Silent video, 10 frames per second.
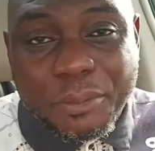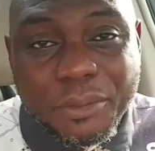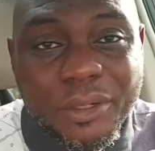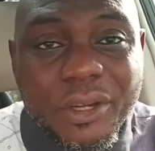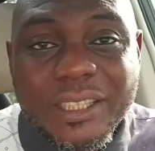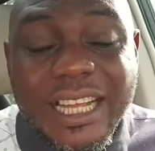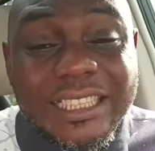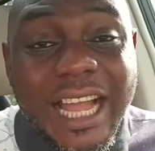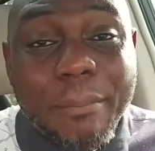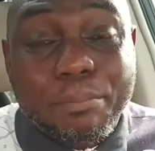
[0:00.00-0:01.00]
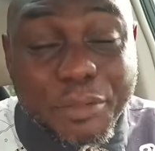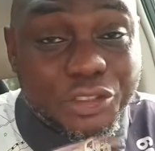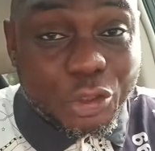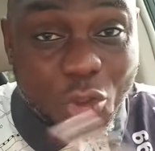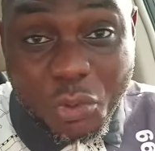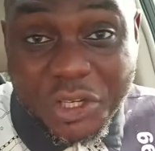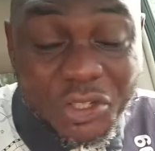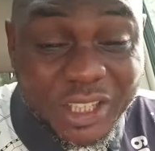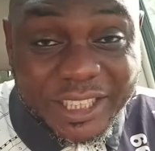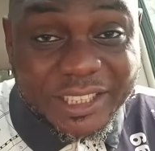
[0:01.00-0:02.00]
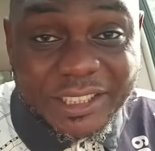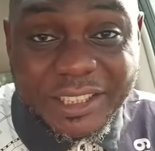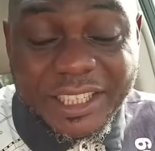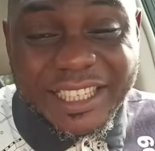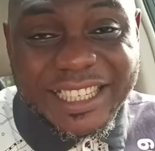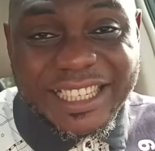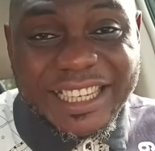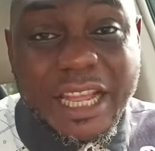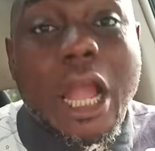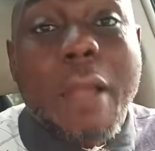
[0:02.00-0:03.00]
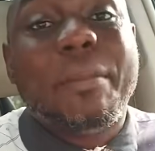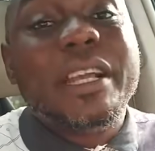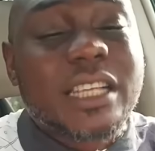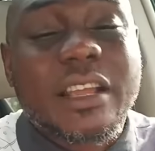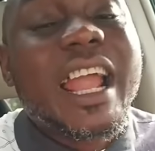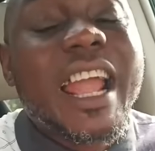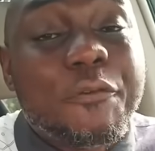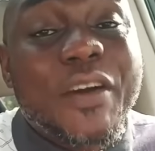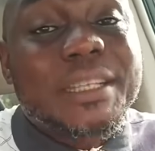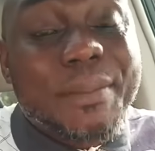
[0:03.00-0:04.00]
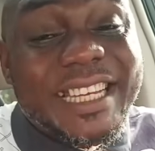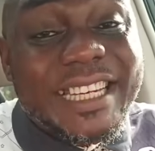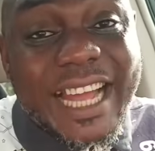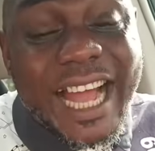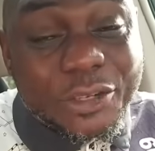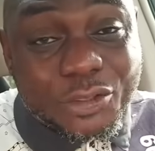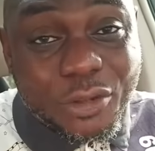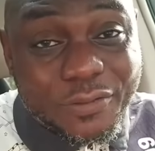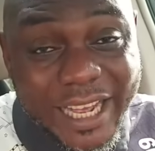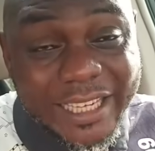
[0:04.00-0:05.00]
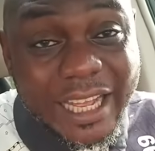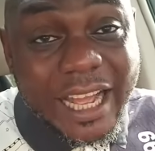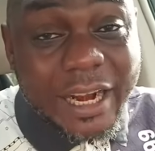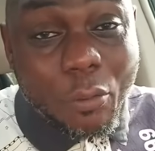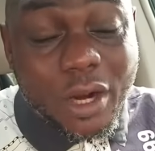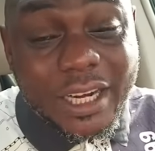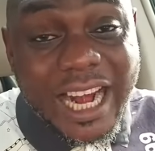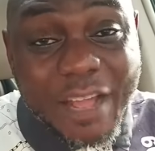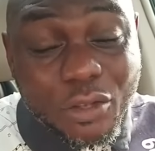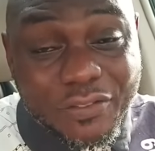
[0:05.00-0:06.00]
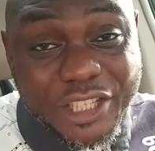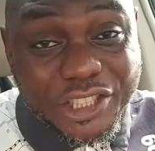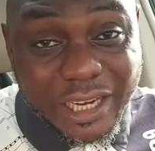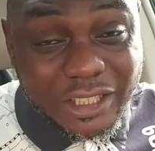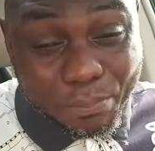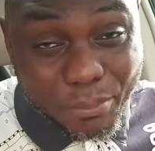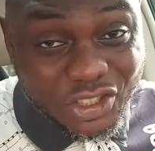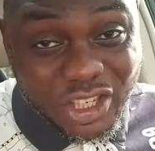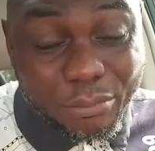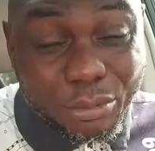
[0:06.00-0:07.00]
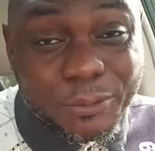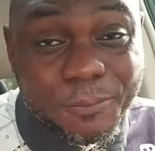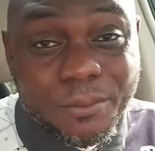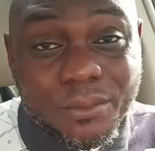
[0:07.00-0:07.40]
people that are busy doing nothing, busy, in fact, making the hearts of the lives of Nigerians miserable,